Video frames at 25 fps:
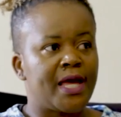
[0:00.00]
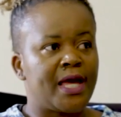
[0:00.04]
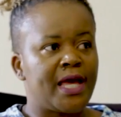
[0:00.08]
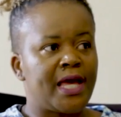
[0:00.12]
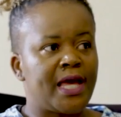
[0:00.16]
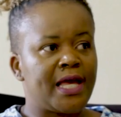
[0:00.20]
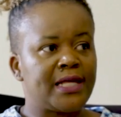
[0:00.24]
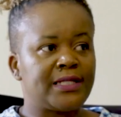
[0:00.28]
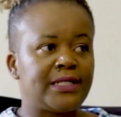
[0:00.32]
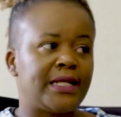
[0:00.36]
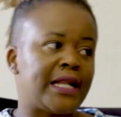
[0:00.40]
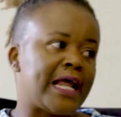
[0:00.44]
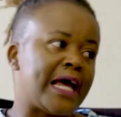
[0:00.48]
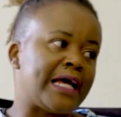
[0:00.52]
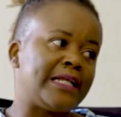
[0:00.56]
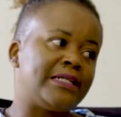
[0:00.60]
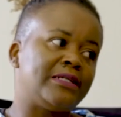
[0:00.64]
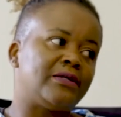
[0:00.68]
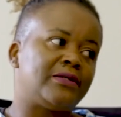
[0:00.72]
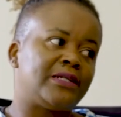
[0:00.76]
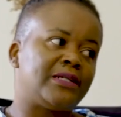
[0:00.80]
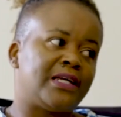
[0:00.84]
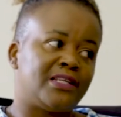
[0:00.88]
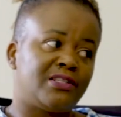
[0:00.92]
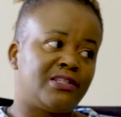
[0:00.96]
as an
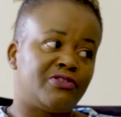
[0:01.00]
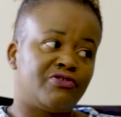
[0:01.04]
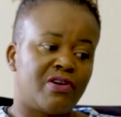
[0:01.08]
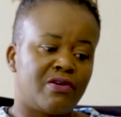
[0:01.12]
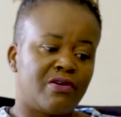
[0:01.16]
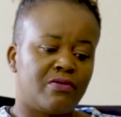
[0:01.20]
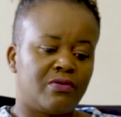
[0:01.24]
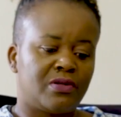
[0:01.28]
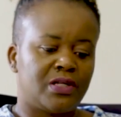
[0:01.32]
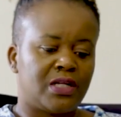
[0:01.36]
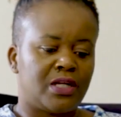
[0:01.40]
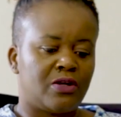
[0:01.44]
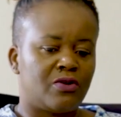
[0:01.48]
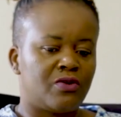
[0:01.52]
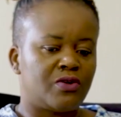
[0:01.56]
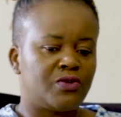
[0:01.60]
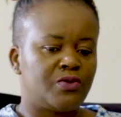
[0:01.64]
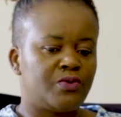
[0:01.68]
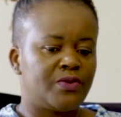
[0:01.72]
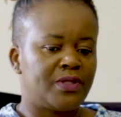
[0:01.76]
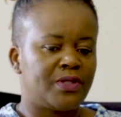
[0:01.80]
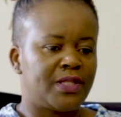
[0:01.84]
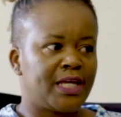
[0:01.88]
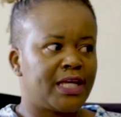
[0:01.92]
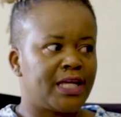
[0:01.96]
adult, I struggled a lot
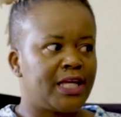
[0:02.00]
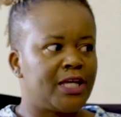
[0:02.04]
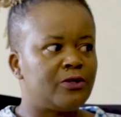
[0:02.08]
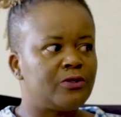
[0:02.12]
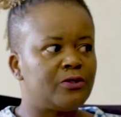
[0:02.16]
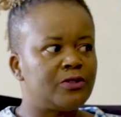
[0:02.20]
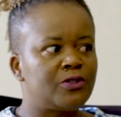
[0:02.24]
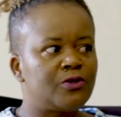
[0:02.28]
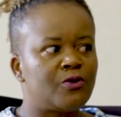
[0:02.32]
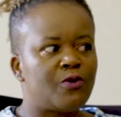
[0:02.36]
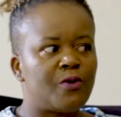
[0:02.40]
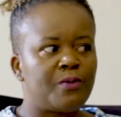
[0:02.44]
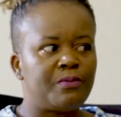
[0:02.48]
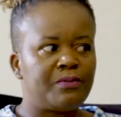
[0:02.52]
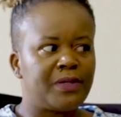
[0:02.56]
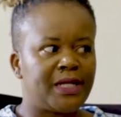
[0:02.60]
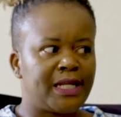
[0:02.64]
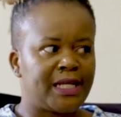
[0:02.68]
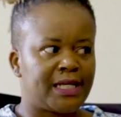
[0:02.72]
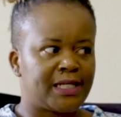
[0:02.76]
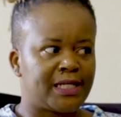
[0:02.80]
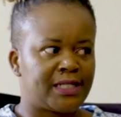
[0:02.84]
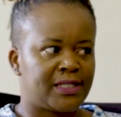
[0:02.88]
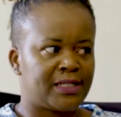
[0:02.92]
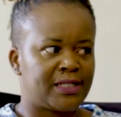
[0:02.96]
with a guilt
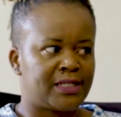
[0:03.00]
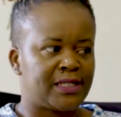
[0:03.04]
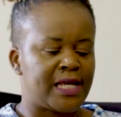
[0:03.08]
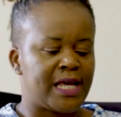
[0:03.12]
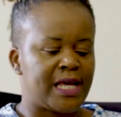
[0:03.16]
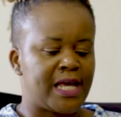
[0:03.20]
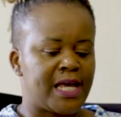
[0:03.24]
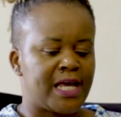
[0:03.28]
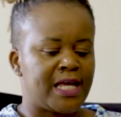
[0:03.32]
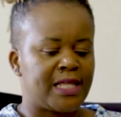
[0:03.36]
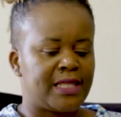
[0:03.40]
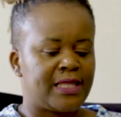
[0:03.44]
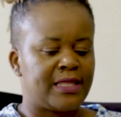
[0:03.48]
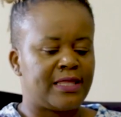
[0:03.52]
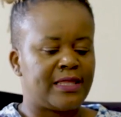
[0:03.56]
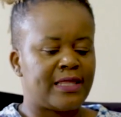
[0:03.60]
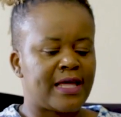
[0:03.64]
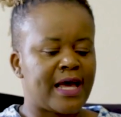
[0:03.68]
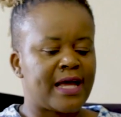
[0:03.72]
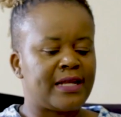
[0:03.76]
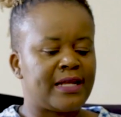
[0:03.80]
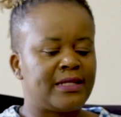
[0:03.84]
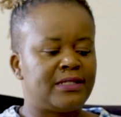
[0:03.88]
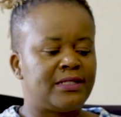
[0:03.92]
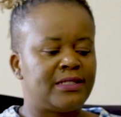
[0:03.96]
complex
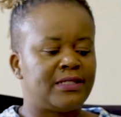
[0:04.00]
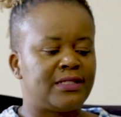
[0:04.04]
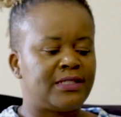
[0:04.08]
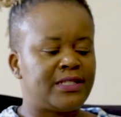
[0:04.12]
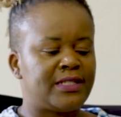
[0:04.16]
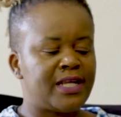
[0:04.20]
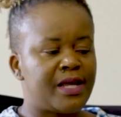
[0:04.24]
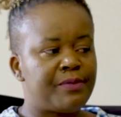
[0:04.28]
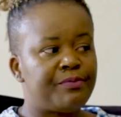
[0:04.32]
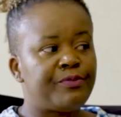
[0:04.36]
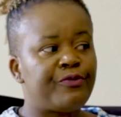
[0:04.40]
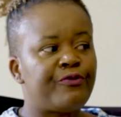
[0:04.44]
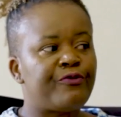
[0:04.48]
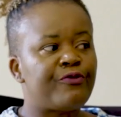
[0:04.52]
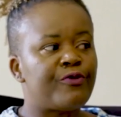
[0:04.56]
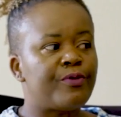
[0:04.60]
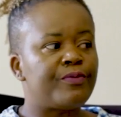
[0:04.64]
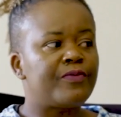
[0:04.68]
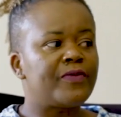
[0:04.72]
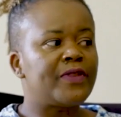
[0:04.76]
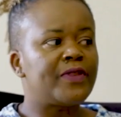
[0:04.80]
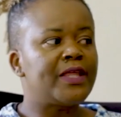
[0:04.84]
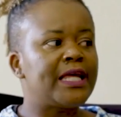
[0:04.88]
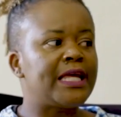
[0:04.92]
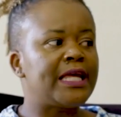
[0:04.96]
that stemmed from
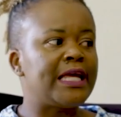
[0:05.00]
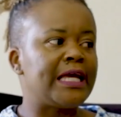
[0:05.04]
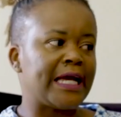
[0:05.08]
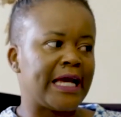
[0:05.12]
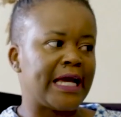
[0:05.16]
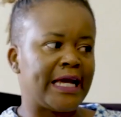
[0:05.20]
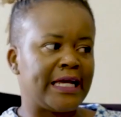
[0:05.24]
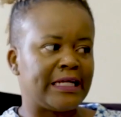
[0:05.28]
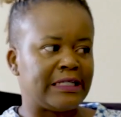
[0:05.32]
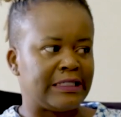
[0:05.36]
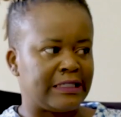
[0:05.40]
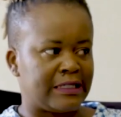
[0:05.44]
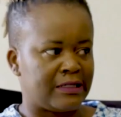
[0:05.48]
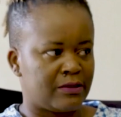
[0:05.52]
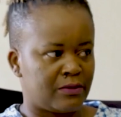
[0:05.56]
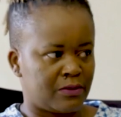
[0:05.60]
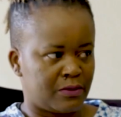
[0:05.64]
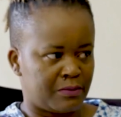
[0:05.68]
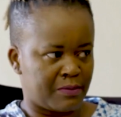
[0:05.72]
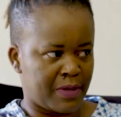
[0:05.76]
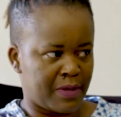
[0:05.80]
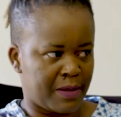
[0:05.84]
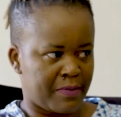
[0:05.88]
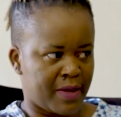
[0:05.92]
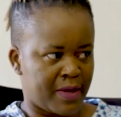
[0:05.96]
thinking I had
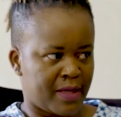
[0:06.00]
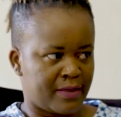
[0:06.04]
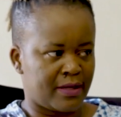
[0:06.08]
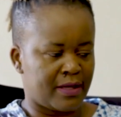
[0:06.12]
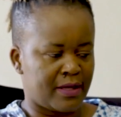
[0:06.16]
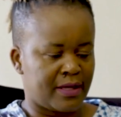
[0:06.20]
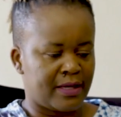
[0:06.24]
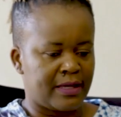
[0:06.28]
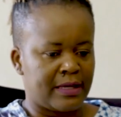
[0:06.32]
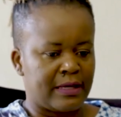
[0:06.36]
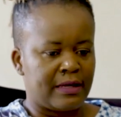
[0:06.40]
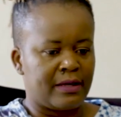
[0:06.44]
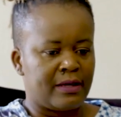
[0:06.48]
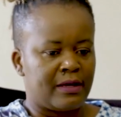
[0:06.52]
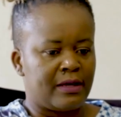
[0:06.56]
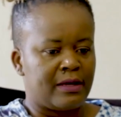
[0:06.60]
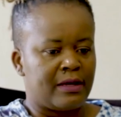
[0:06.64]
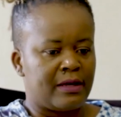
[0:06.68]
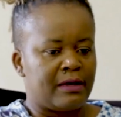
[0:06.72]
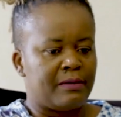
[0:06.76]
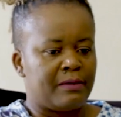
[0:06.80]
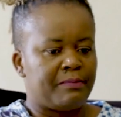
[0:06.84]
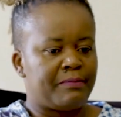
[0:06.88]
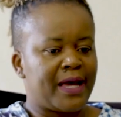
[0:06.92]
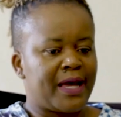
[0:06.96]
killed my mother.
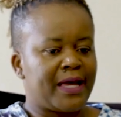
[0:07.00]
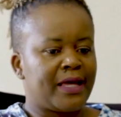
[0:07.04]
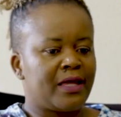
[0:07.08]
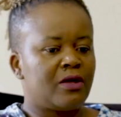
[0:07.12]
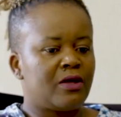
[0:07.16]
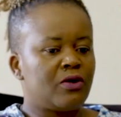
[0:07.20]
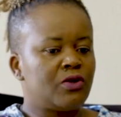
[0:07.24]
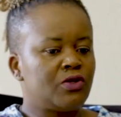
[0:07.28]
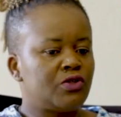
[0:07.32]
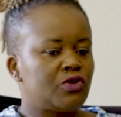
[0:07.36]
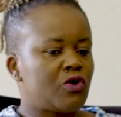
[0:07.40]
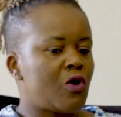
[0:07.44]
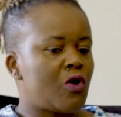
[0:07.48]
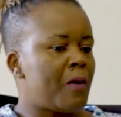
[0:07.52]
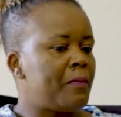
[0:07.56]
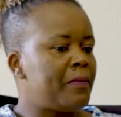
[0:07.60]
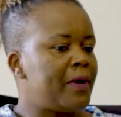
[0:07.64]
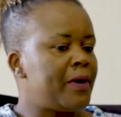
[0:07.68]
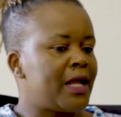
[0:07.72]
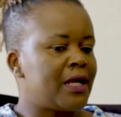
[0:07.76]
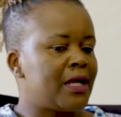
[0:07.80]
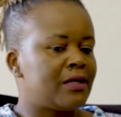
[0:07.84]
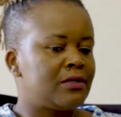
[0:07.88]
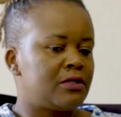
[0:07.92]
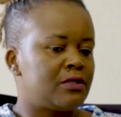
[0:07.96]
My guilt
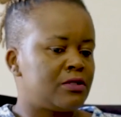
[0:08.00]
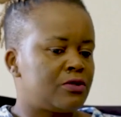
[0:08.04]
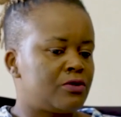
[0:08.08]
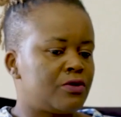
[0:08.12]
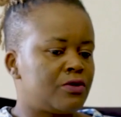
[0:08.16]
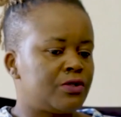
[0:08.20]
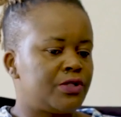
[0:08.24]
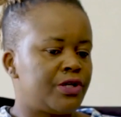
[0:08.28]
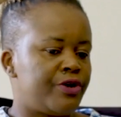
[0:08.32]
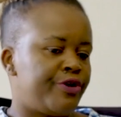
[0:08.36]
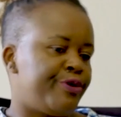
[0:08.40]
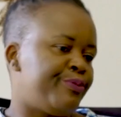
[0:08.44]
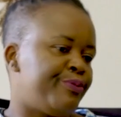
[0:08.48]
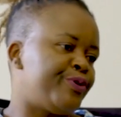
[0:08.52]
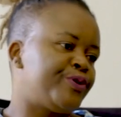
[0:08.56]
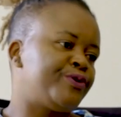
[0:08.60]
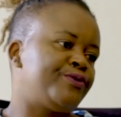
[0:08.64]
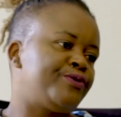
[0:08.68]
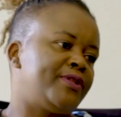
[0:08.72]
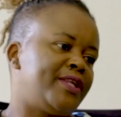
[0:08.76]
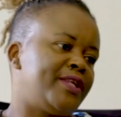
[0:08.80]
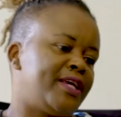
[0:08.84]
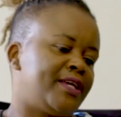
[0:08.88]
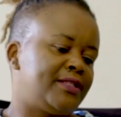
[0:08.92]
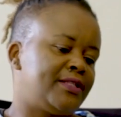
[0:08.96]
complex is so terrible to
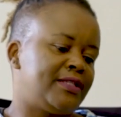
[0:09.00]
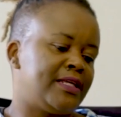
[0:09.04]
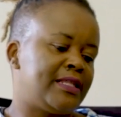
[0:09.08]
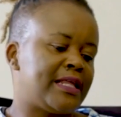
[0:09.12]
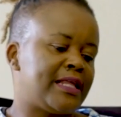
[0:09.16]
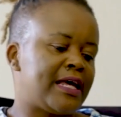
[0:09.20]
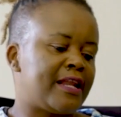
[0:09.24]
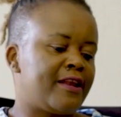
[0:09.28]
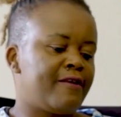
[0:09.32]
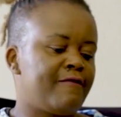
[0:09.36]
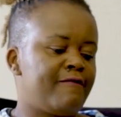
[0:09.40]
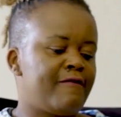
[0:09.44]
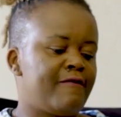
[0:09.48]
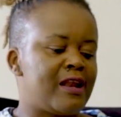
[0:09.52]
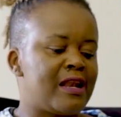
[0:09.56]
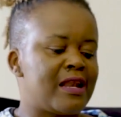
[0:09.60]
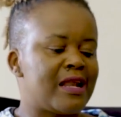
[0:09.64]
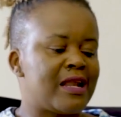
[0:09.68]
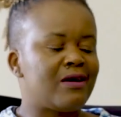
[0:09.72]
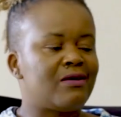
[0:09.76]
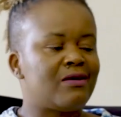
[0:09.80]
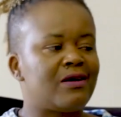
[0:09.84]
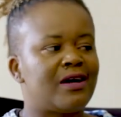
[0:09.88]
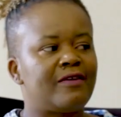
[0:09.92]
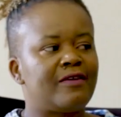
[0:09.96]
the extent that even
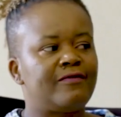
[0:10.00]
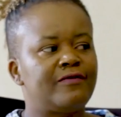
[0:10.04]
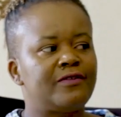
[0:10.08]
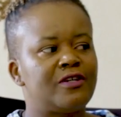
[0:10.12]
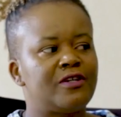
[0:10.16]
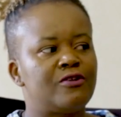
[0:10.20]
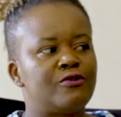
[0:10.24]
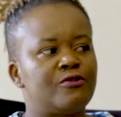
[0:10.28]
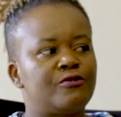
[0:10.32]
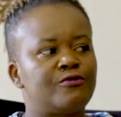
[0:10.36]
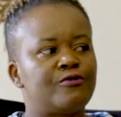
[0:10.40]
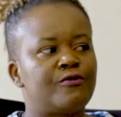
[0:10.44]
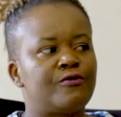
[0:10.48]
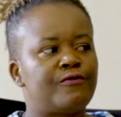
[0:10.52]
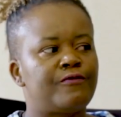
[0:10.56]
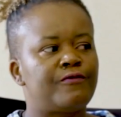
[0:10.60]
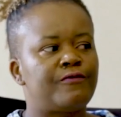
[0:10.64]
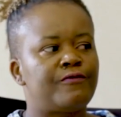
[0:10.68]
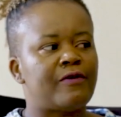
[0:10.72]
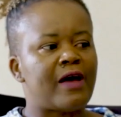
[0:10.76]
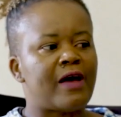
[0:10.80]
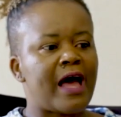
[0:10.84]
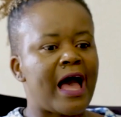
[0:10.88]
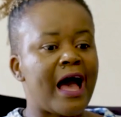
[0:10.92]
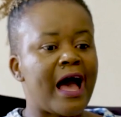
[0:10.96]
now, after lots of
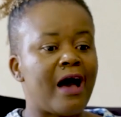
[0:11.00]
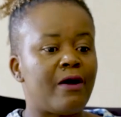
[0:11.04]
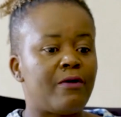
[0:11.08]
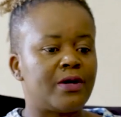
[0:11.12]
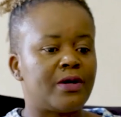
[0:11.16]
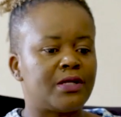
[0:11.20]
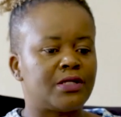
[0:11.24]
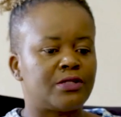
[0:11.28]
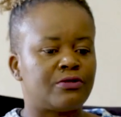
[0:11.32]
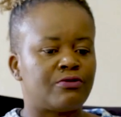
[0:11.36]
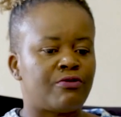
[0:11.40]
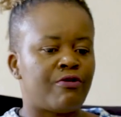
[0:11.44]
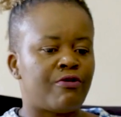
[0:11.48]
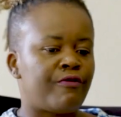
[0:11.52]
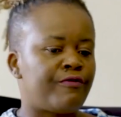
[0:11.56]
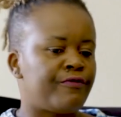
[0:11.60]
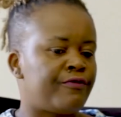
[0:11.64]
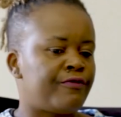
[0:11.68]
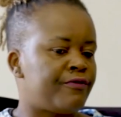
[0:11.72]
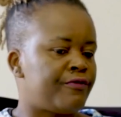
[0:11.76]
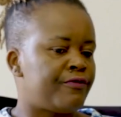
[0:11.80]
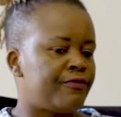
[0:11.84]
hours of